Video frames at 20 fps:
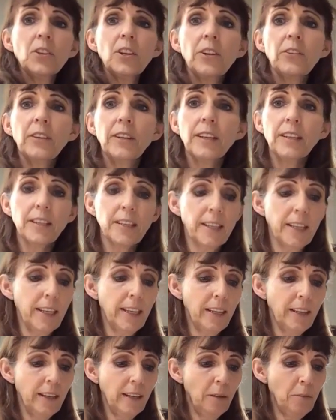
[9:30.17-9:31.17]
Sorry, it's
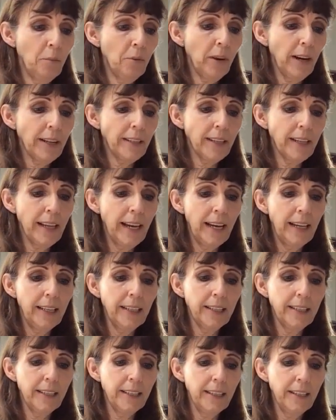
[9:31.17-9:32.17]
the
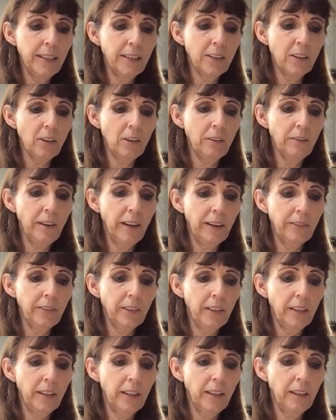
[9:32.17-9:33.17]
impracticalities of
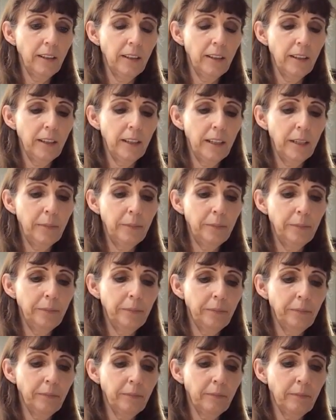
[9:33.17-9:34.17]
having, I'm